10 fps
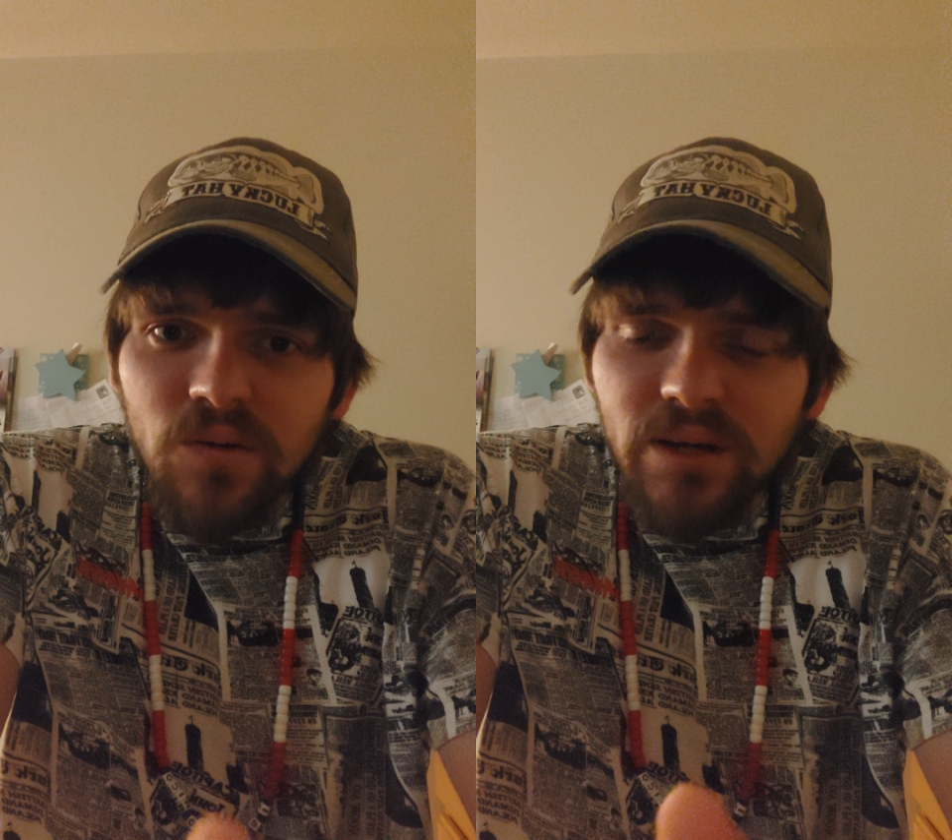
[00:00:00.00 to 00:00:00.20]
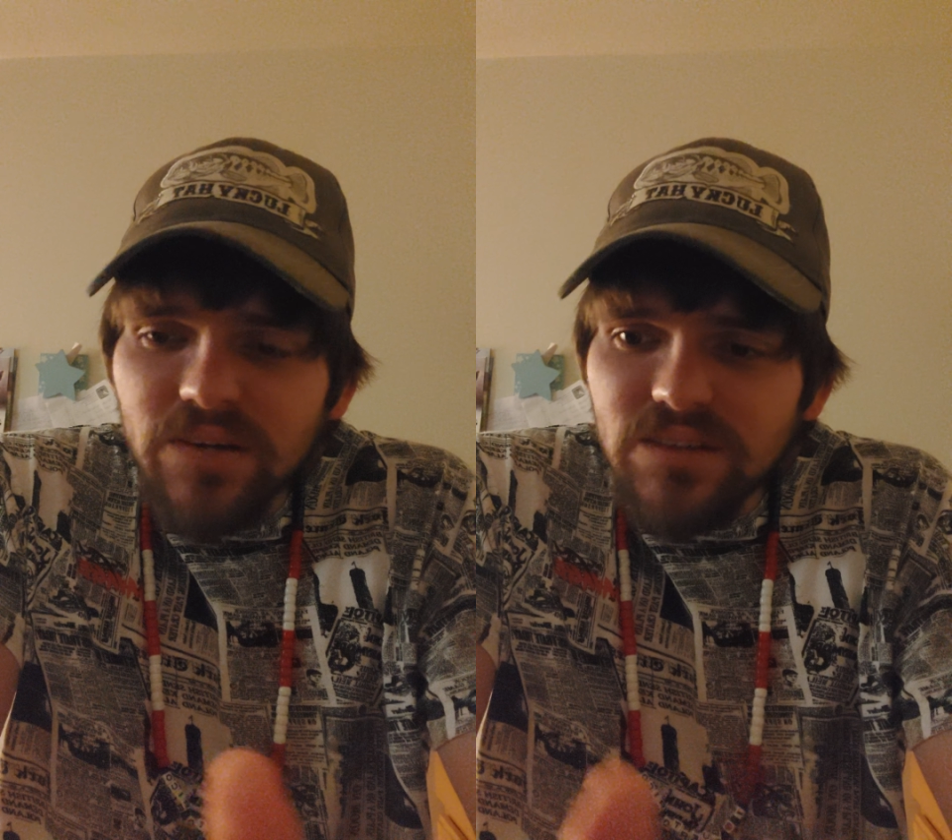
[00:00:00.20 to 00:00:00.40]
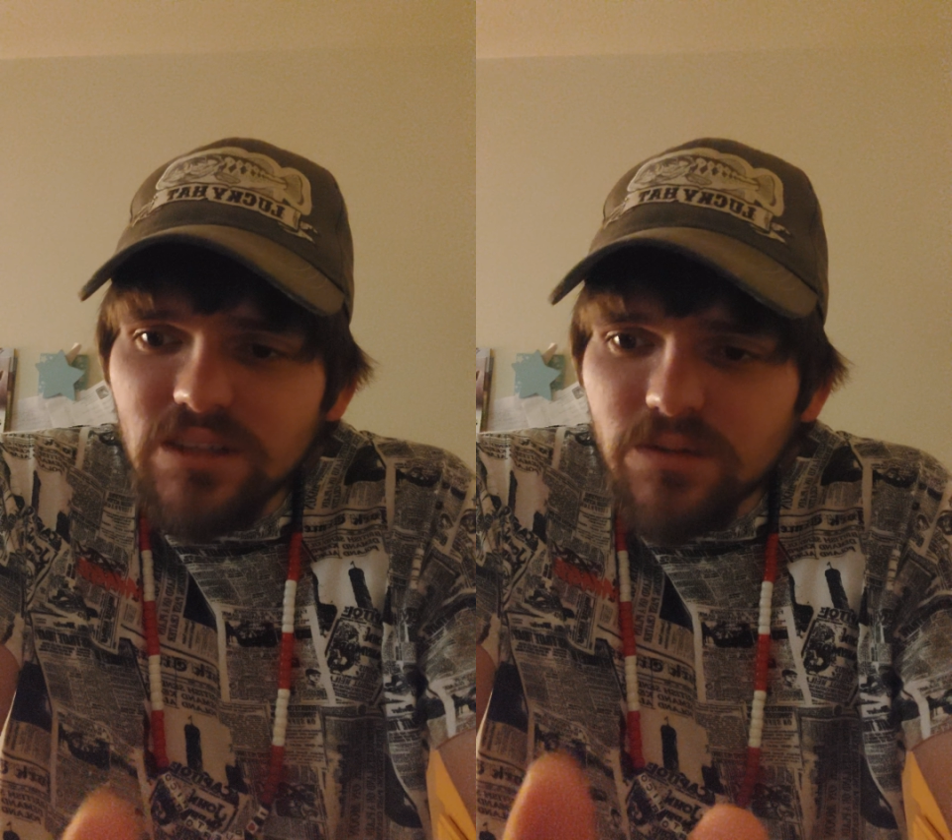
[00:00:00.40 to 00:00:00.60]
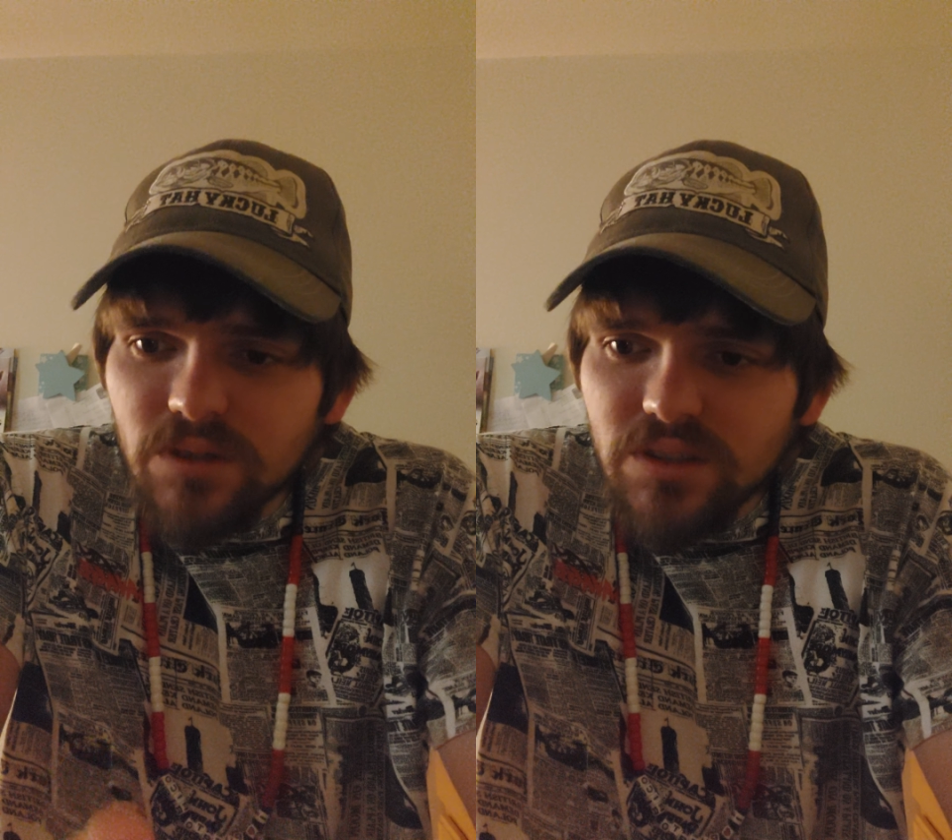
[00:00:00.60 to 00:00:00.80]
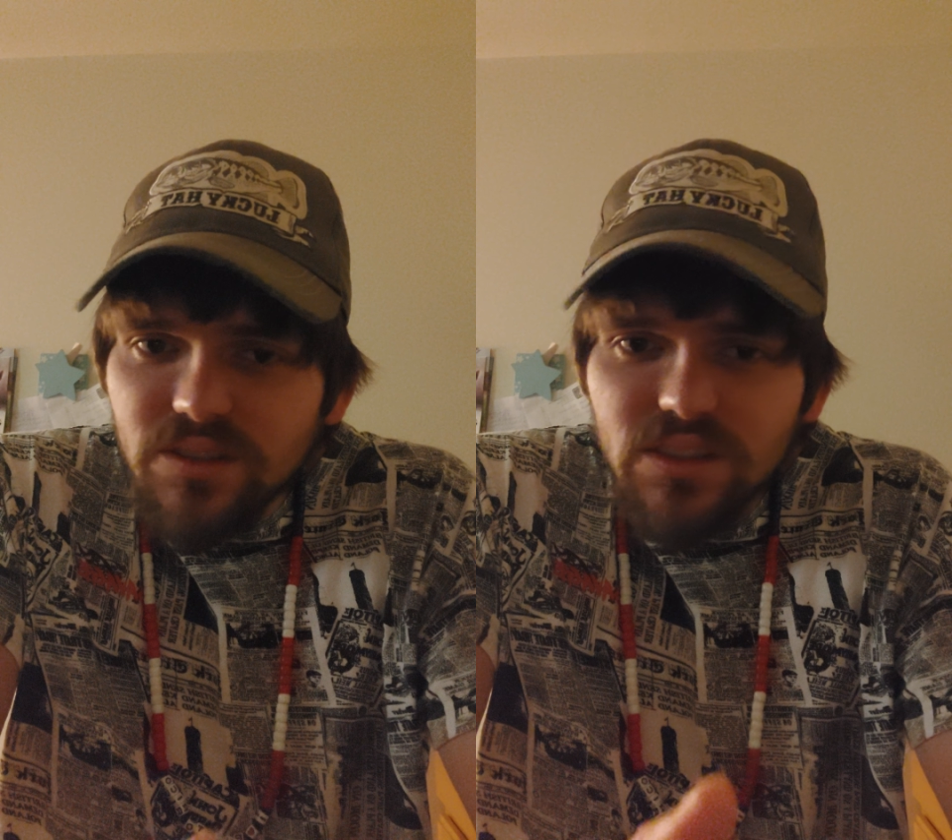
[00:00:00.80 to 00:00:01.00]
I'm having
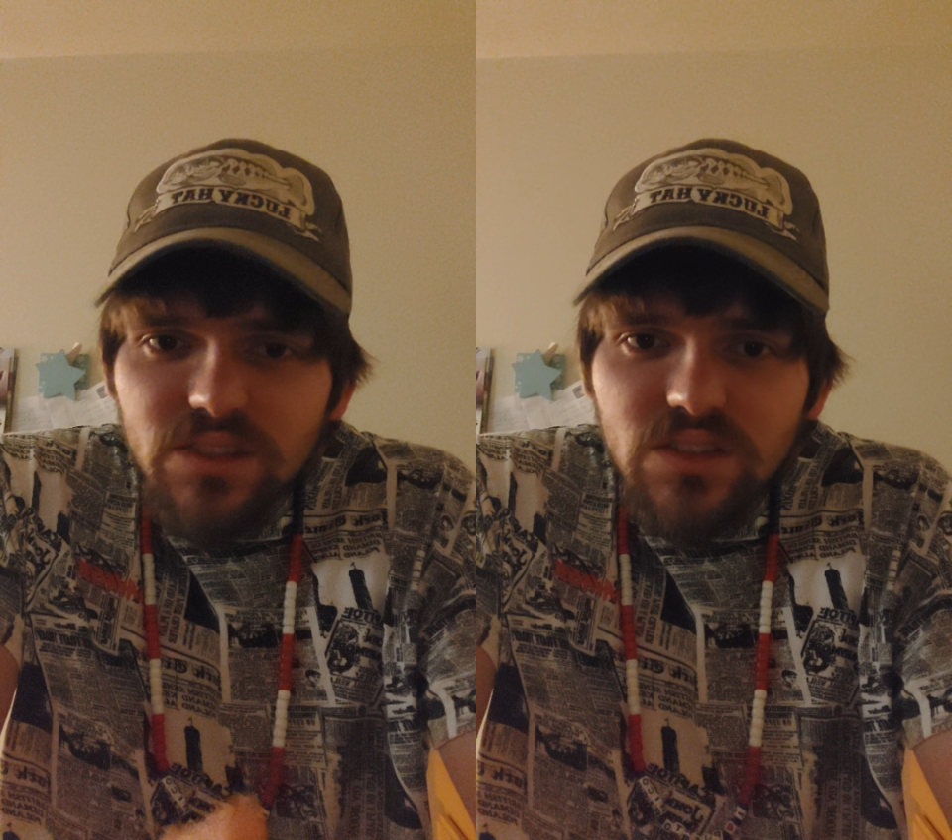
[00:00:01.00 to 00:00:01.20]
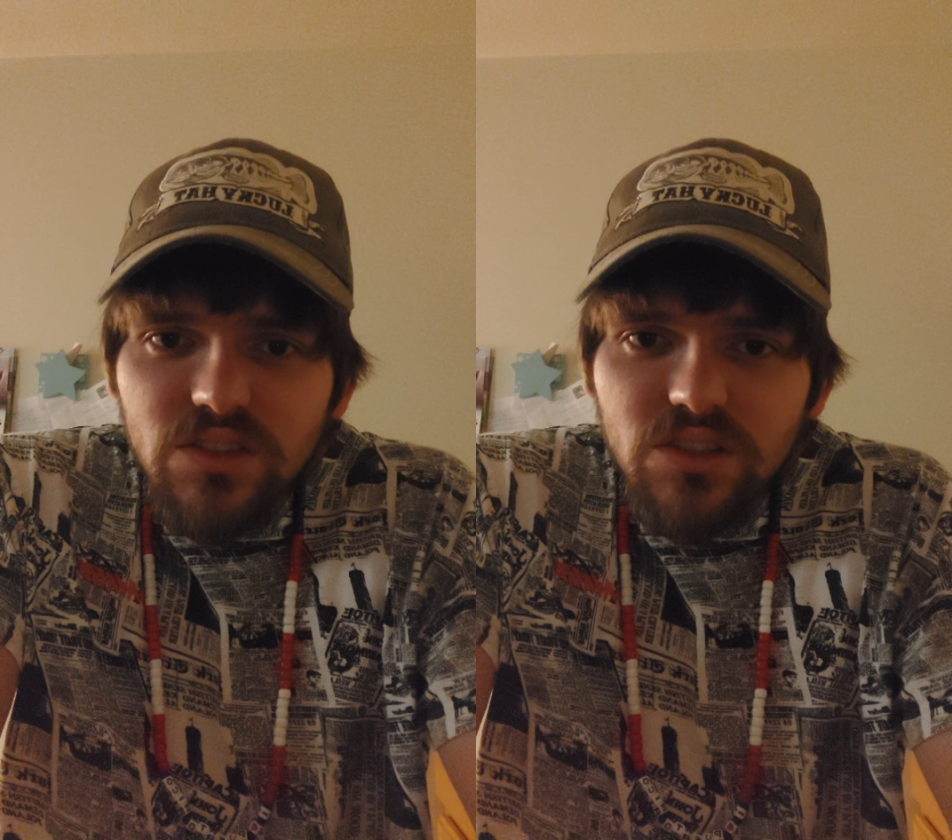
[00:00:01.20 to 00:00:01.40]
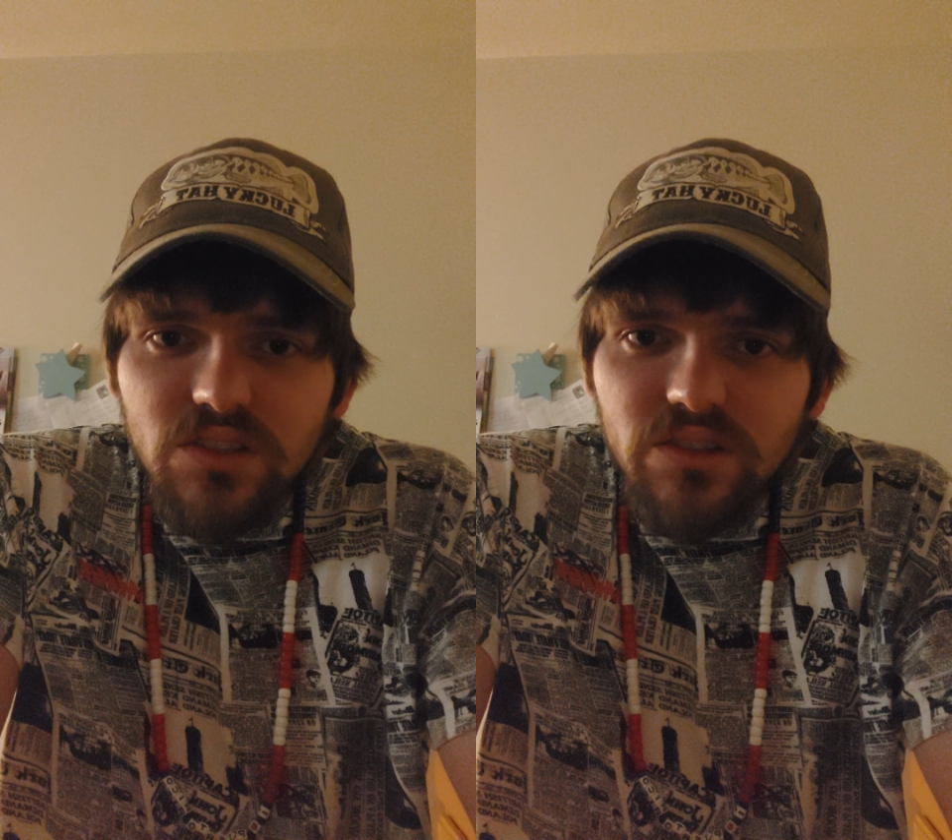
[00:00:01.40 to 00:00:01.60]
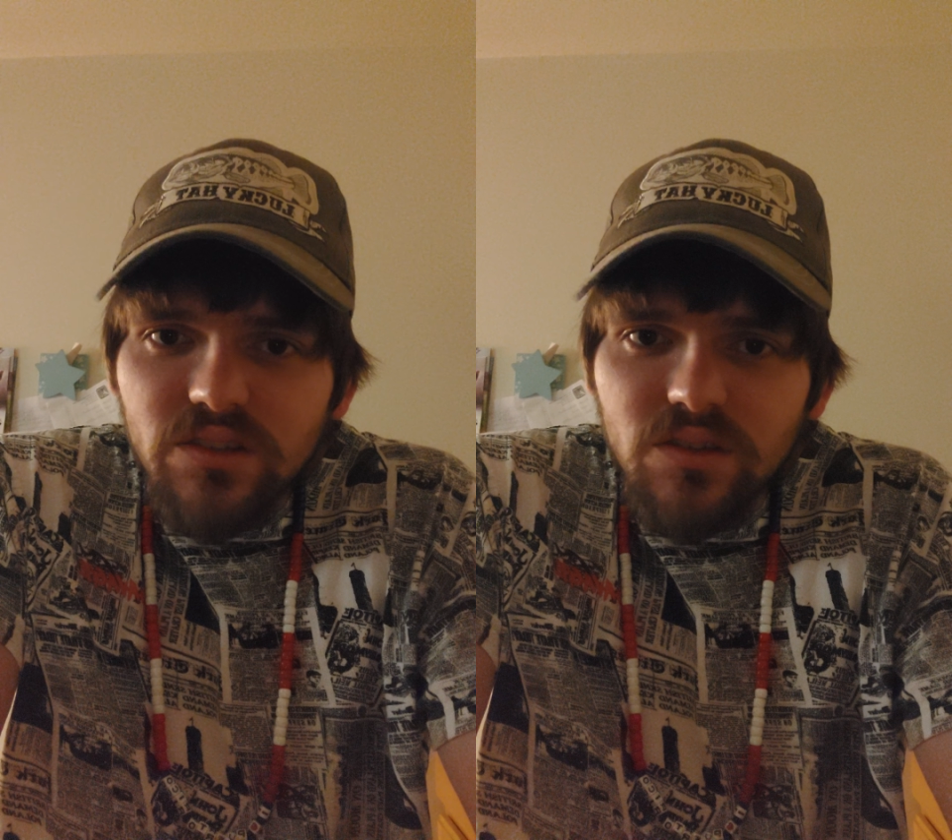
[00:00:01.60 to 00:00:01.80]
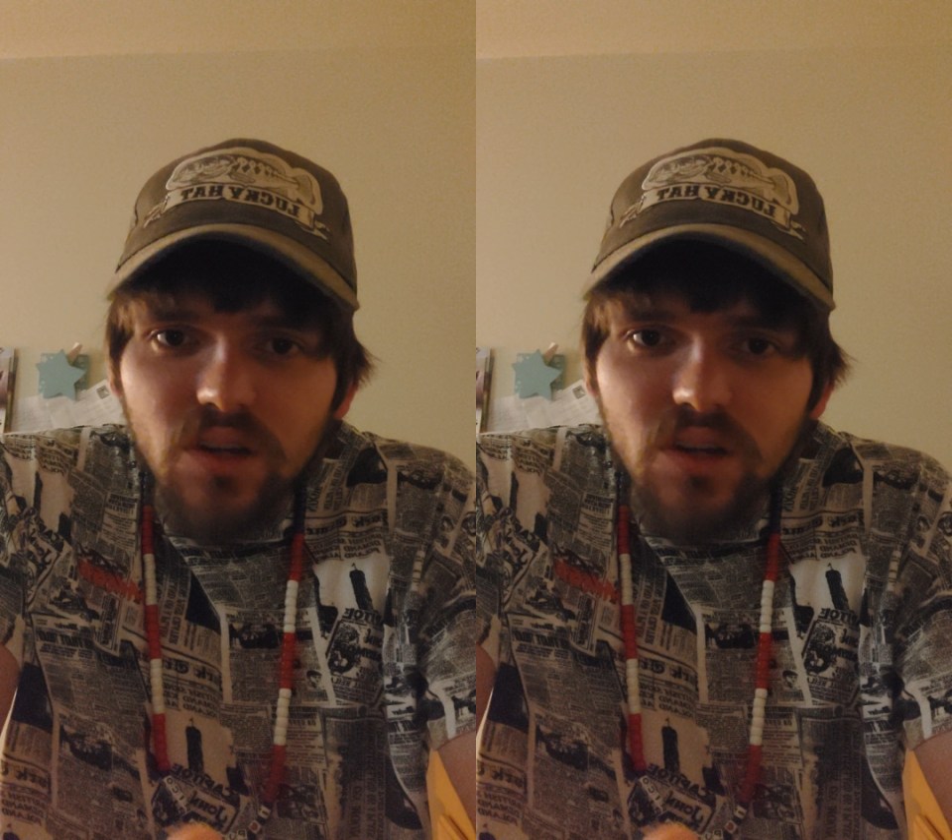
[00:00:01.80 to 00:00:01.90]
difficulties here.